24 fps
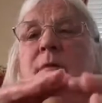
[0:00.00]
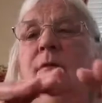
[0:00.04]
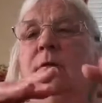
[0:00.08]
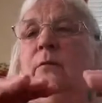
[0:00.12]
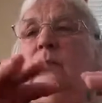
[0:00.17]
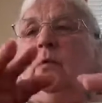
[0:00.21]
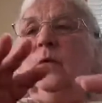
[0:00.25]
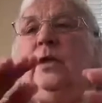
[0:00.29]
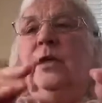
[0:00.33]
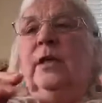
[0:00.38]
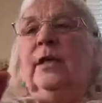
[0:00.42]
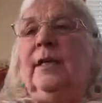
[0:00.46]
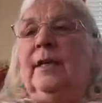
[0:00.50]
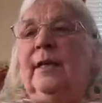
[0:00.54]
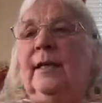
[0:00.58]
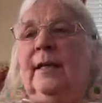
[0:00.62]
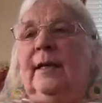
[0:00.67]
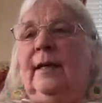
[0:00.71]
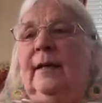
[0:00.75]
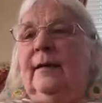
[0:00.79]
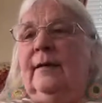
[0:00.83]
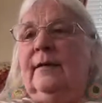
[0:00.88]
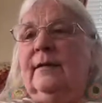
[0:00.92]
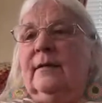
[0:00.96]

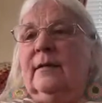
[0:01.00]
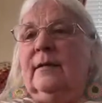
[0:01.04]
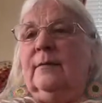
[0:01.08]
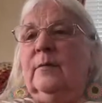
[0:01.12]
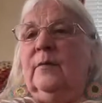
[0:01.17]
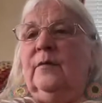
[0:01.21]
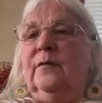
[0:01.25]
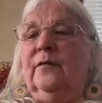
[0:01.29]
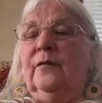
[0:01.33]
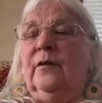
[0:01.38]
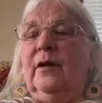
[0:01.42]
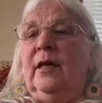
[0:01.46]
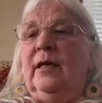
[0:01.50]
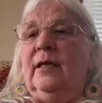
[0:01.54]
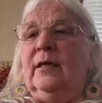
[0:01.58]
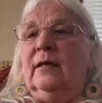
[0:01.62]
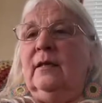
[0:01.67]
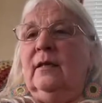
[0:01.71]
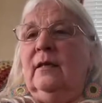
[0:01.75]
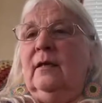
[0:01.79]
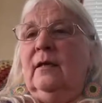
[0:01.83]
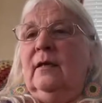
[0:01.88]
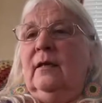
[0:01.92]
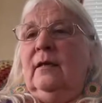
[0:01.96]
working hands, I'm afraid.
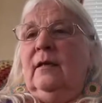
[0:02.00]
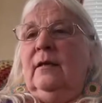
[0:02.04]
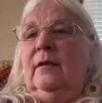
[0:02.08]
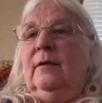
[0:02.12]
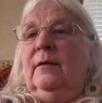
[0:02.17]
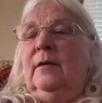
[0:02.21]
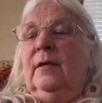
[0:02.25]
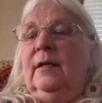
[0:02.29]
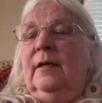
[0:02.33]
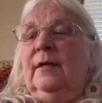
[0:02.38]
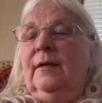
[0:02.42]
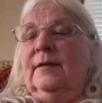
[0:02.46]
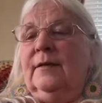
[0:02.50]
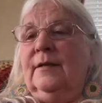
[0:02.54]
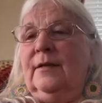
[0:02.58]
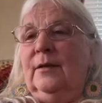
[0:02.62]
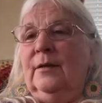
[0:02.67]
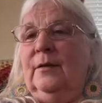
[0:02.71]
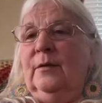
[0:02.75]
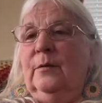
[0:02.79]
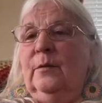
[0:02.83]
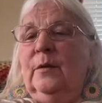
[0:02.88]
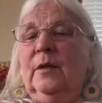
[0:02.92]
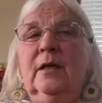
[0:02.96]

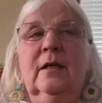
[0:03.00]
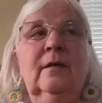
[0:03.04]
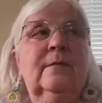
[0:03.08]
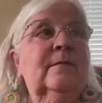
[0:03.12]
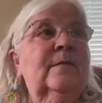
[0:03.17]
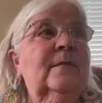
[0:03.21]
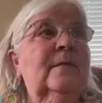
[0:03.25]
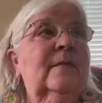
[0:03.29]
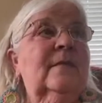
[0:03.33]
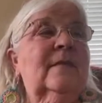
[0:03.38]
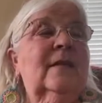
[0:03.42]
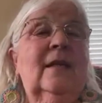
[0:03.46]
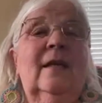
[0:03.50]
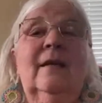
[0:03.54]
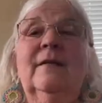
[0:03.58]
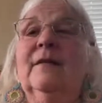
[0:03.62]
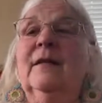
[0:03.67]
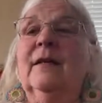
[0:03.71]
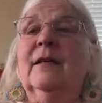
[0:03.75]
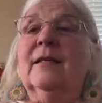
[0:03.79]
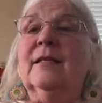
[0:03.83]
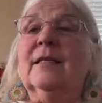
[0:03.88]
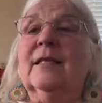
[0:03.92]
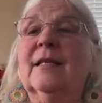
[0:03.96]
So um, yeah,
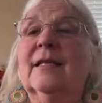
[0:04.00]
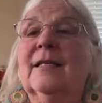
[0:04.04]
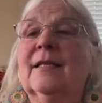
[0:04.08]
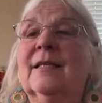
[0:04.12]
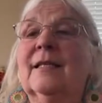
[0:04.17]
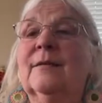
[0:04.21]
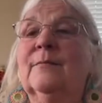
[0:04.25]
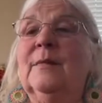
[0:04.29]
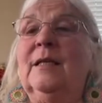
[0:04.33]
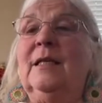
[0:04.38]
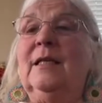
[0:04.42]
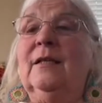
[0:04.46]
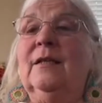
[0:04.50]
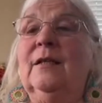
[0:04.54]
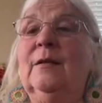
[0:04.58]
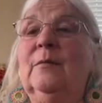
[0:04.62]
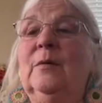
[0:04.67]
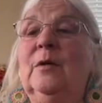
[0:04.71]
that that's me at the